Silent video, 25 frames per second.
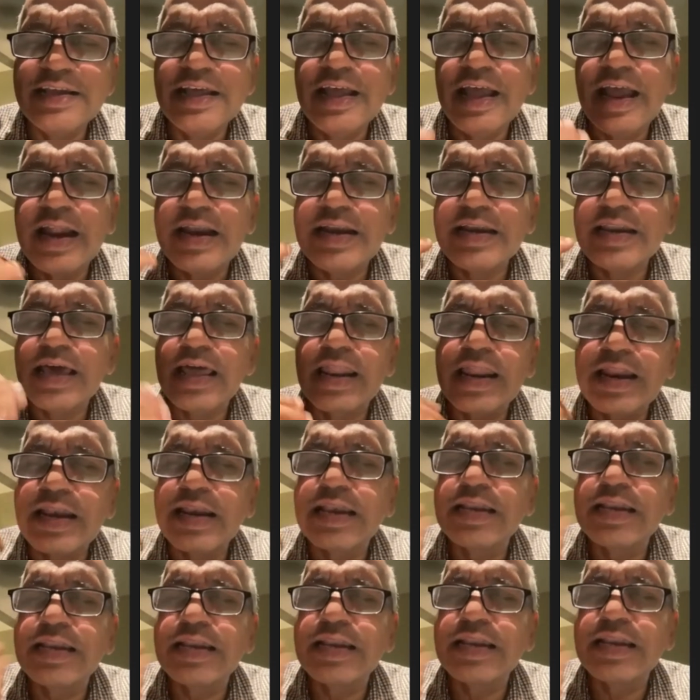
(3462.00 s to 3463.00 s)
and
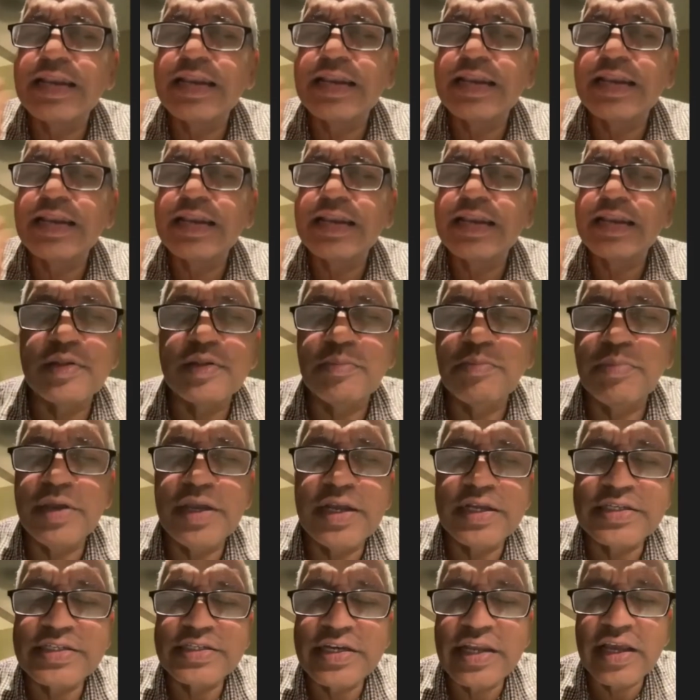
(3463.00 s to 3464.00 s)
directly sat for the
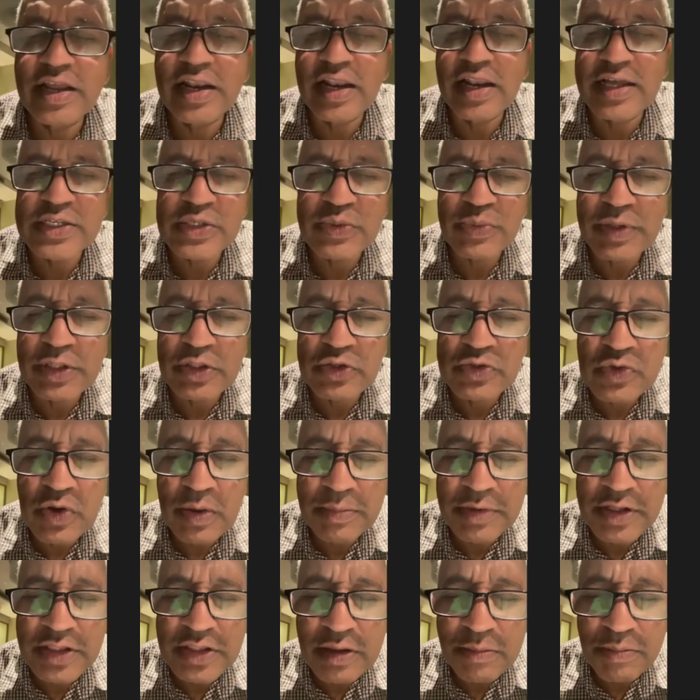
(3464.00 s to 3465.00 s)
phd class with
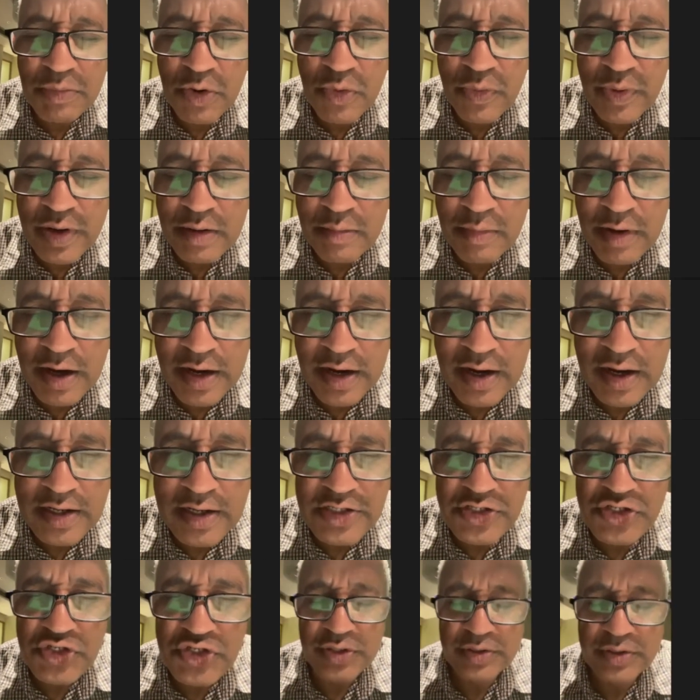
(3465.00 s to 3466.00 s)
swami tapavana
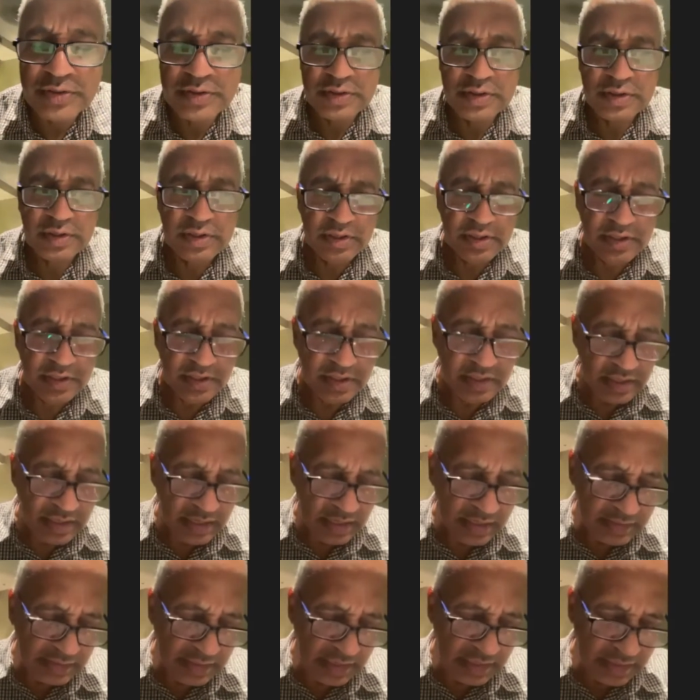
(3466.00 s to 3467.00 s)
maharaj
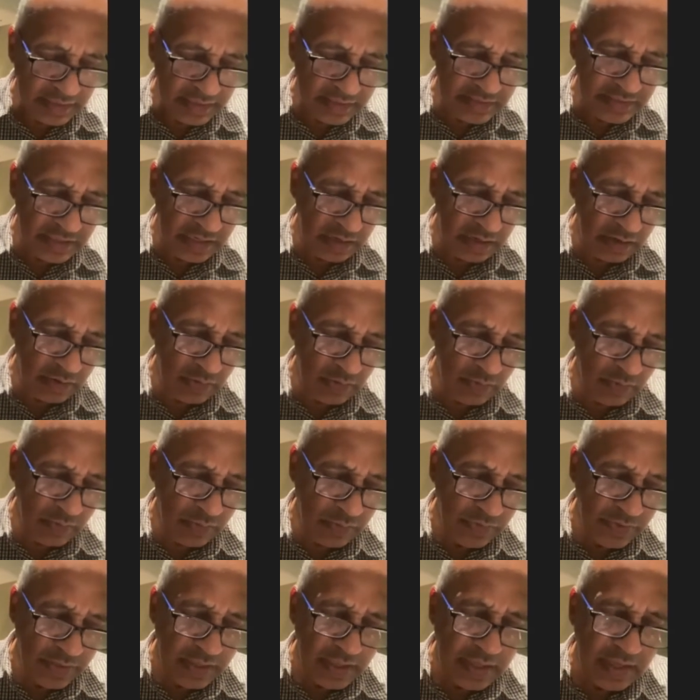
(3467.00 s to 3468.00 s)
and that is how
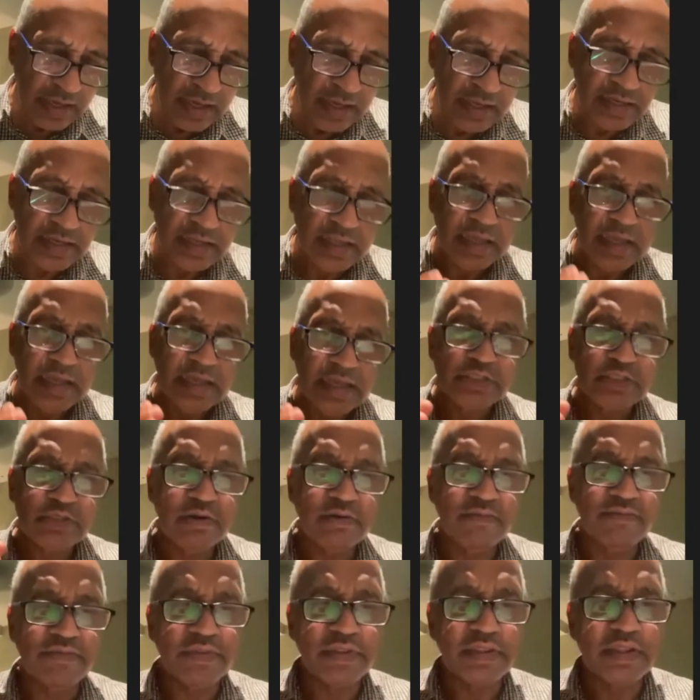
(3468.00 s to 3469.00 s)
in case
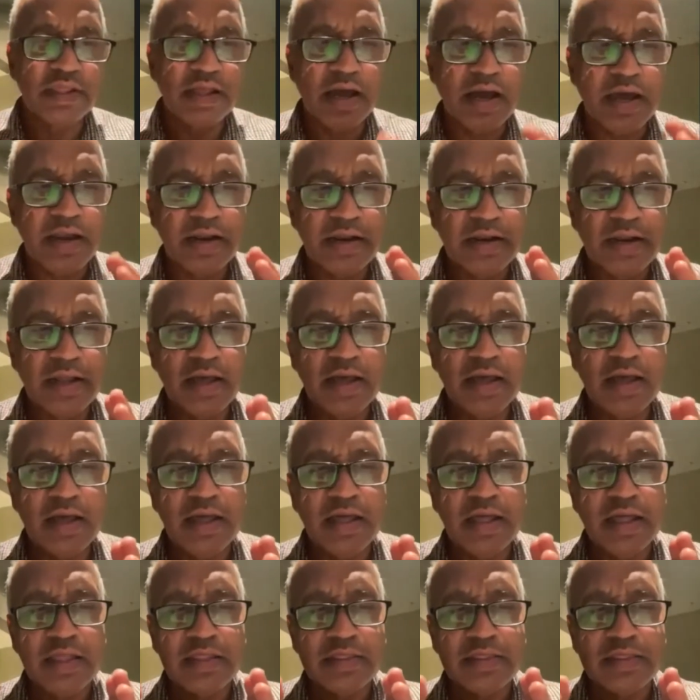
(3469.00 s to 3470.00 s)
of dharana
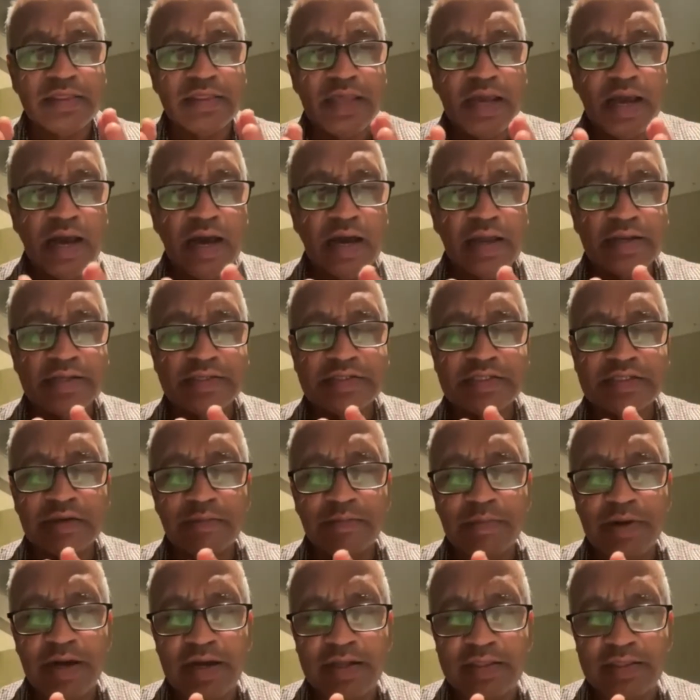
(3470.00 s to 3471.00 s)
dhyana
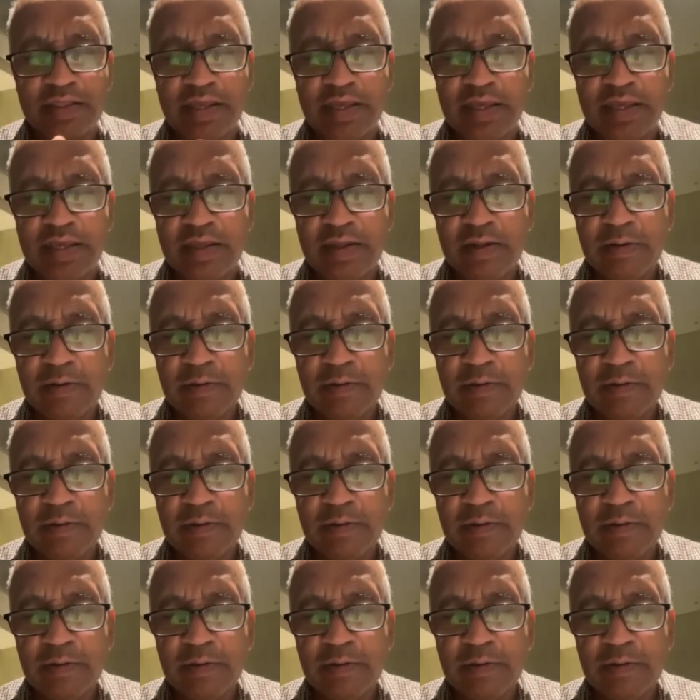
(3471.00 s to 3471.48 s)
samadhi